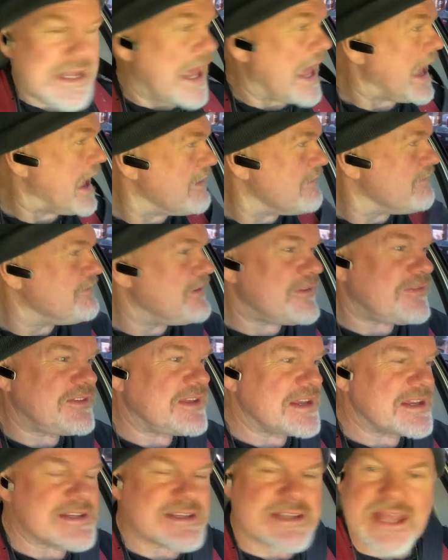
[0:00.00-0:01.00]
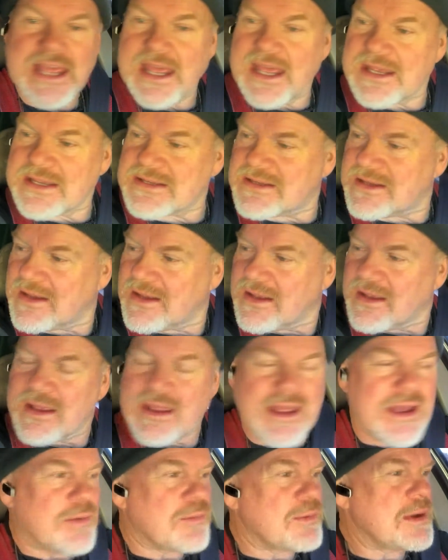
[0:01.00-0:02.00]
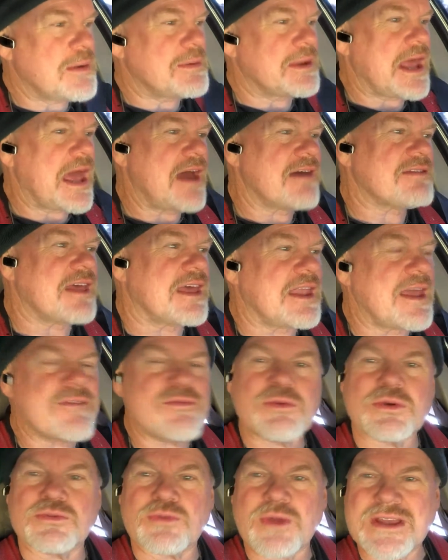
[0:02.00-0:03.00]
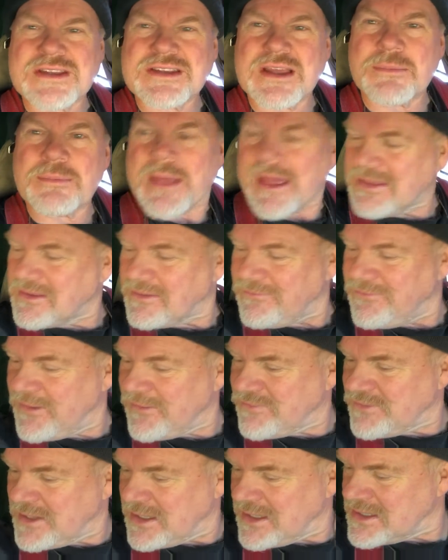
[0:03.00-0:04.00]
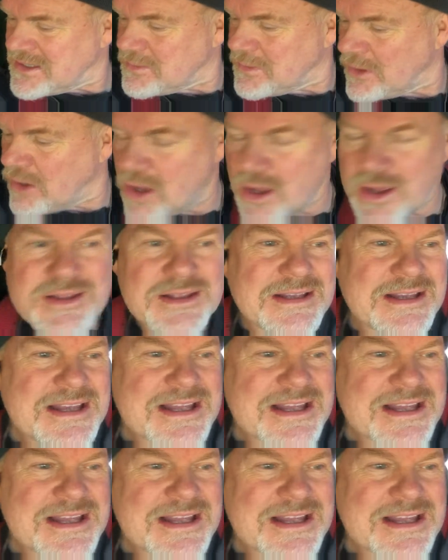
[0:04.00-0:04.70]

to have 50s days. We would have that, everyone dressed up like the 50s. We'd all